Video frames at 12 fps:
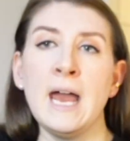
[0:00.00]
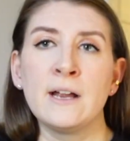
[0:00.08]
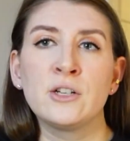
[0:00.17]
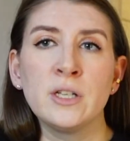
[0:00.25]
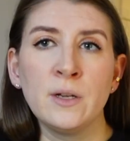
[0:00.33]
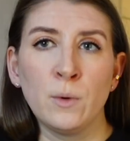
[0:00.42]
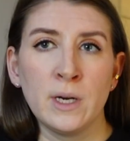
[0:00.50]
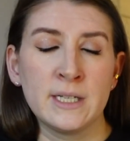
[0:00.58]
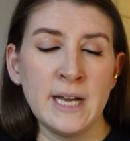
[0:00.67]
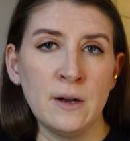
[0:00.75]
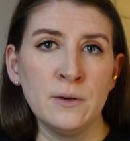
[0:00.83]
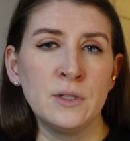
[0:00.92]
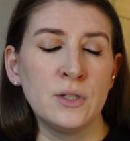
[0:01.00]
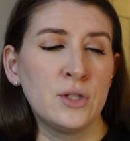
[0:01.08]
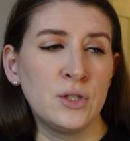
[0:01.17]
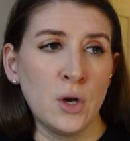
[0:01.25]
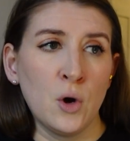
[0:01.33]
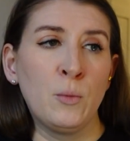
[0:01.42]
actually worked out
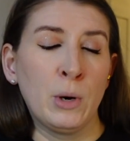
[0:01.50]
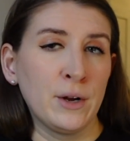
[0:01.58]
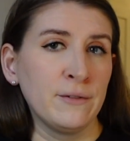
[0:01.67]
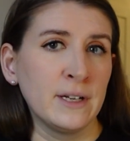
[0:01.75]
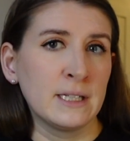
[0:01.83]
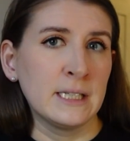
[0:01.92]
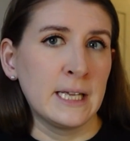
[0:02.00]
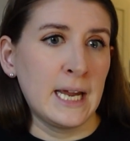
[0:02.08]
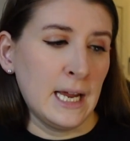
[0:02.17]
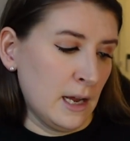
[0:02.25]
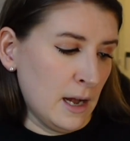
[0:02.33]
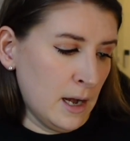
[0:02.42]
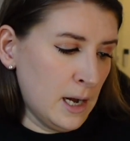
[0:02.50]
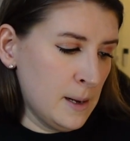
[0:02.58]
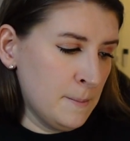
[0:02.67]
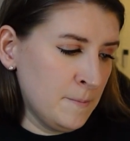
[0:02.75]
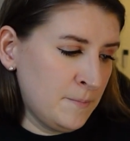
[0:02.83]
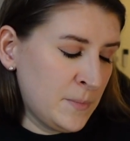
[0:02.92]
so perfectly.
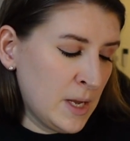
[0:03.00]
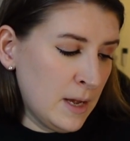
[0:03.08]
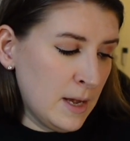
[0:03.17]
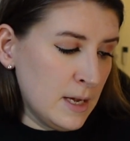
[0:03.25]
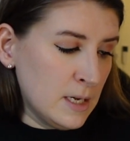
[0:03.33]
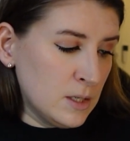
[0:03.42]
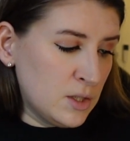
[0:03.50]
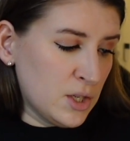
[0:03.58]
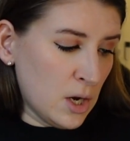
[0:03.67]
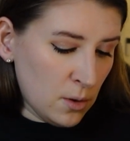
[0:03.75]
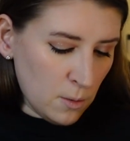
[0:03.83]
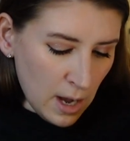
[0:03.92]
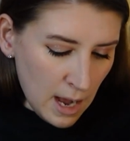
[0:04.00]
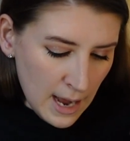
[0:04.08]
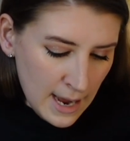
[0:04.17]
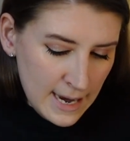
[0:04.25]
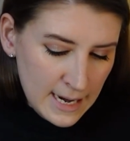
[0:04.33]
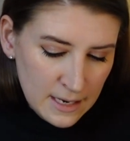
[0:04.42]
So
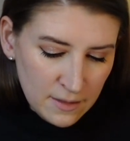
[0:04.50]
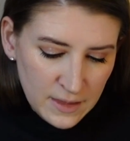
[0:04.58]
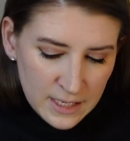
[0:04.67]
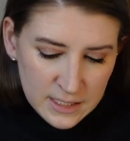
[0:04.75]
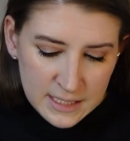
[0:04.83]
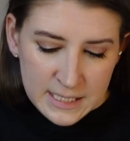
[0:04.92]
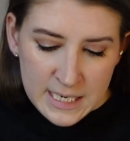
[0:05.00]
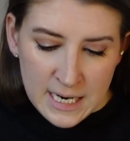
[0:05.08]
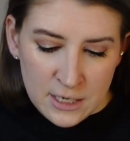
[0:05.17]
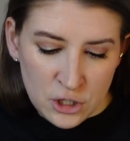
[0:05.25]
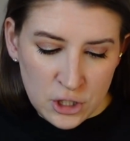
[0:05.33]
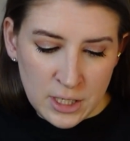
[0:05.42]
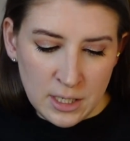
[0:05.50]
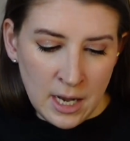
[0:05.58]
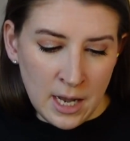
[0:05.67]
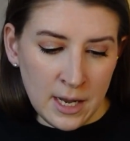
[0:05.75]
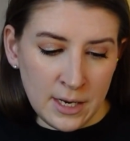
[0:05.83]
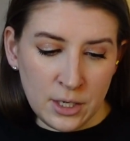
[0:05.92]
this stitch,
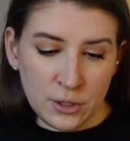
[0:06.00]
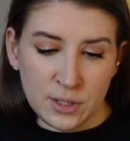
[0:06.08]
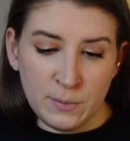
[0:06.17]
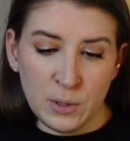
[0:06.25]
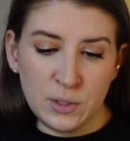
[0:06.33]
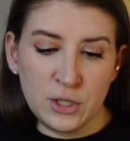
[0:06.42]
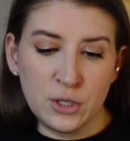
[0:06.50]
you're supposed